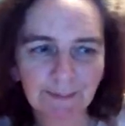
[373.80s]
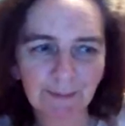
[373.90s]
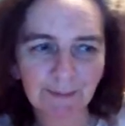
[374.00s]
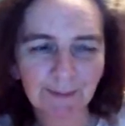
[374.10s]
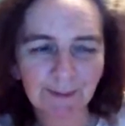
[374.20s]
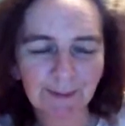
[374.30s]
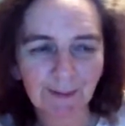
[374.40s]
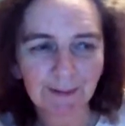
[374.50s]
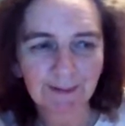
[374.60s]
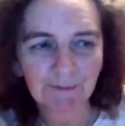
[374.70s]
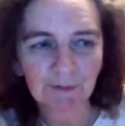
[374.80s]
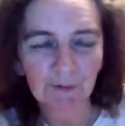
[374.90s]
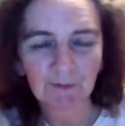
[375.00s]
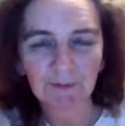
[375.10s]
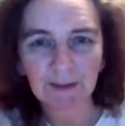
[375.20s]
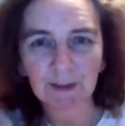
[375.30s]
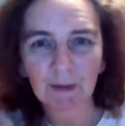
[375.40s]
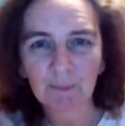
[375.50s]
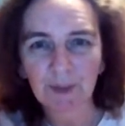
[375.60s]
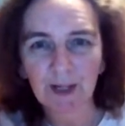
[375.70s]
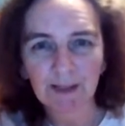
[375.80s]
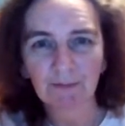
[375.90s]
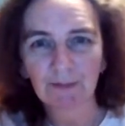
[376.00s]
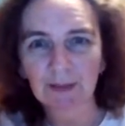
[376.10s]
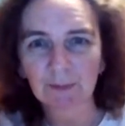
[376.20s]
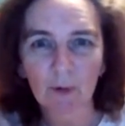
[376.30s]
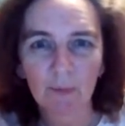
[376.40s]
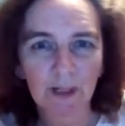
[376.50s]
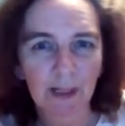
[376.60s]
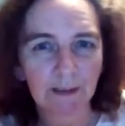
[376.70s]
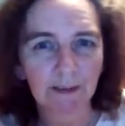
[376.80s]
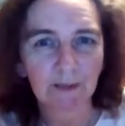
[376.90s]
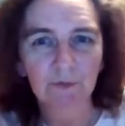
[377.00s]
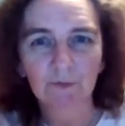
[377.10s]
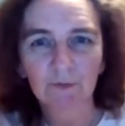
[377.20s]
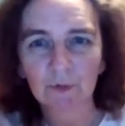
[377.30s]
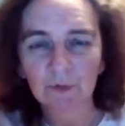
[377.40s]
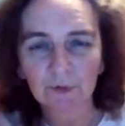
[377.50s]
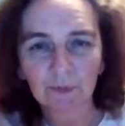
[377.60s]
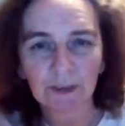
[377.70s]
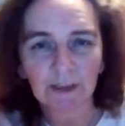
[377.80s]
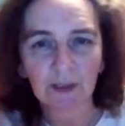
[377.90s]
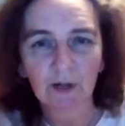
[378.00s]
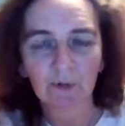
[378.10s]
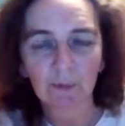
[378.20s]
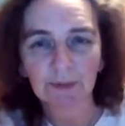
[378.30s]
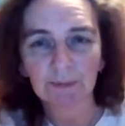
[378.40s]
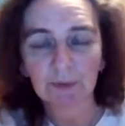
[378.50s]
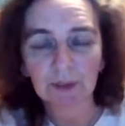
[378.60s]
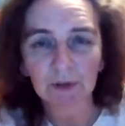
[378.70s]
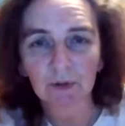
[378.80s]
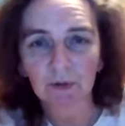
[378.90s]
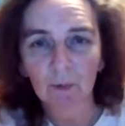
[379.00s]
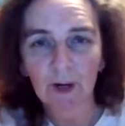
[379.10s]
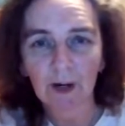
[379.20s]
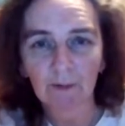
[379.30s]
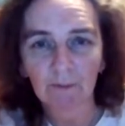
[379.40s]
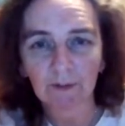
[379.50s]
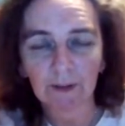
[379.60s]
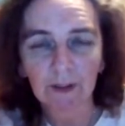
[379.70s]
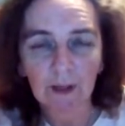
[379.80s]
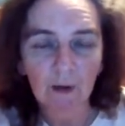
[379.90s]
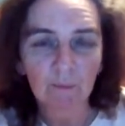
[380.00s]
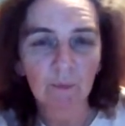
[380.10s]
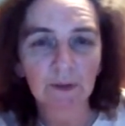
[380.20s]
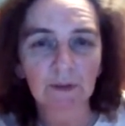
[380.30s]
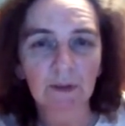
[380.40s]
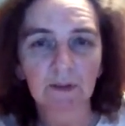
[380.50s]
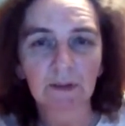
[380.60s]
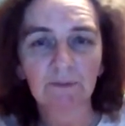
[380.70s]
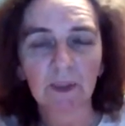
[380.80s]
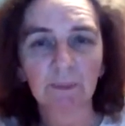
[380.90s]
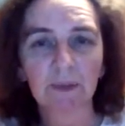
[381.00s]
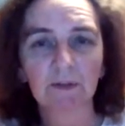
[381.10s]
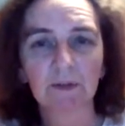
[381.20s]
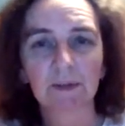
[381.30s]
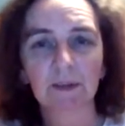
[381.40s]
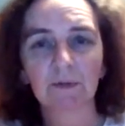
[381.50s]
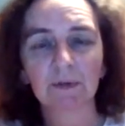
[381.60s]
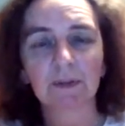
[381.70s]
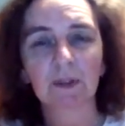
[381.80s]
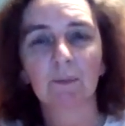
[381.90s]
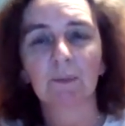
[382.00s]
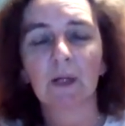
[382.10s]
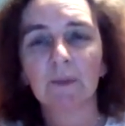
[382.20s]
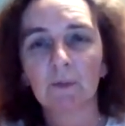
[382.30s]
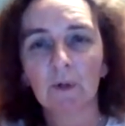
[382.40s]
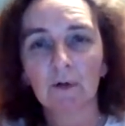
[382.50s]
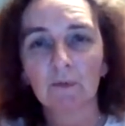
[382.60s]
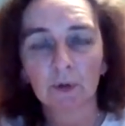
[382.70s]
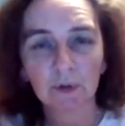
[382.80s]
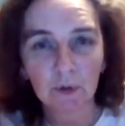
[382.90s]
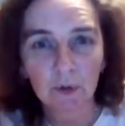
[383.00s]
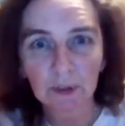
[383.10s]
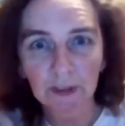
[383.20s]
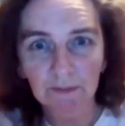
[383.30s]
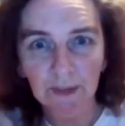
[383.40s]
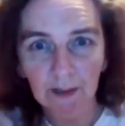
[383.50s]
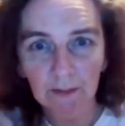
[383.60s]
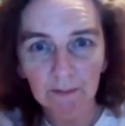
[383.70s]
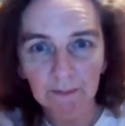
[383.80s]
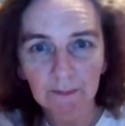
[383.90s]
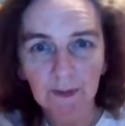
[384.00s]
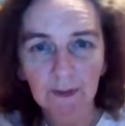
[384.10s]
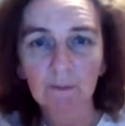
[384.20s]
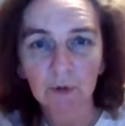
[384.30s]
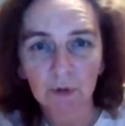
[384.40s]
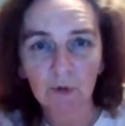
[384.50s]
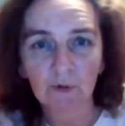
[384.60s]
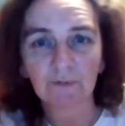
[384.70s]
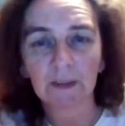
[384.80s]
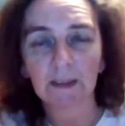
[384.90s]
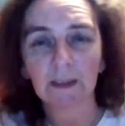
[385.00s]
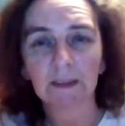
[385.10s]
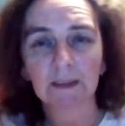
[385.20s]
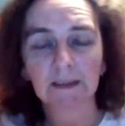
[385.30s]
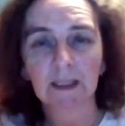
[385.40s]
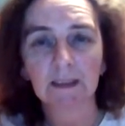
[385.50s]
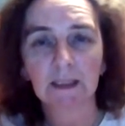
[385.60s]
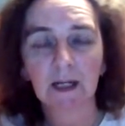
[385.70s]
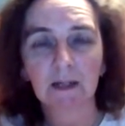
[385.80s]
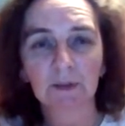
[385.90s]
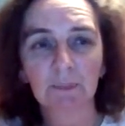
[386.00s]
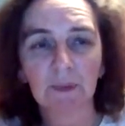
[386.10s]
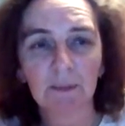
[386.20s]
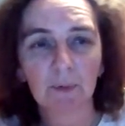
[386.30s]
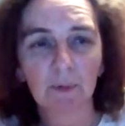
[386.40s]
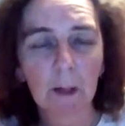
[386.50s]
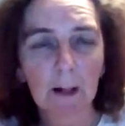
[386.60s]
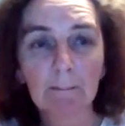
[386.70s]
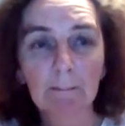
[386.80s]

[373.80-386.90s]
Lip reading: you know, a difficult thing to comprehend. That's why we're getting different thoughts from each other. We're just not aware of it. Once you start developing yourself, you start becoming aware of what you're giving out, what you're thinking and sending out to people,